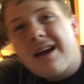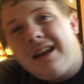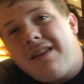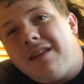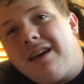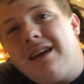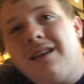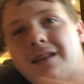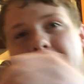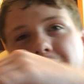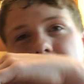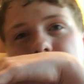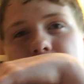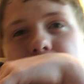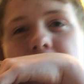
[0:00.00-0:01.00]
And in the end, it
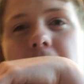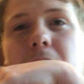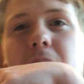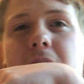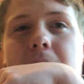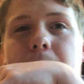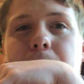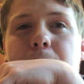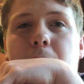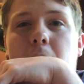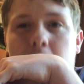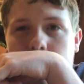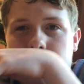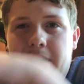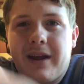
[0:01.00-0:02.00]
just felt really
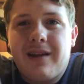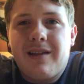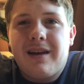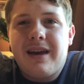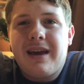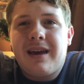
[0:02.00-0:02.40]
boring.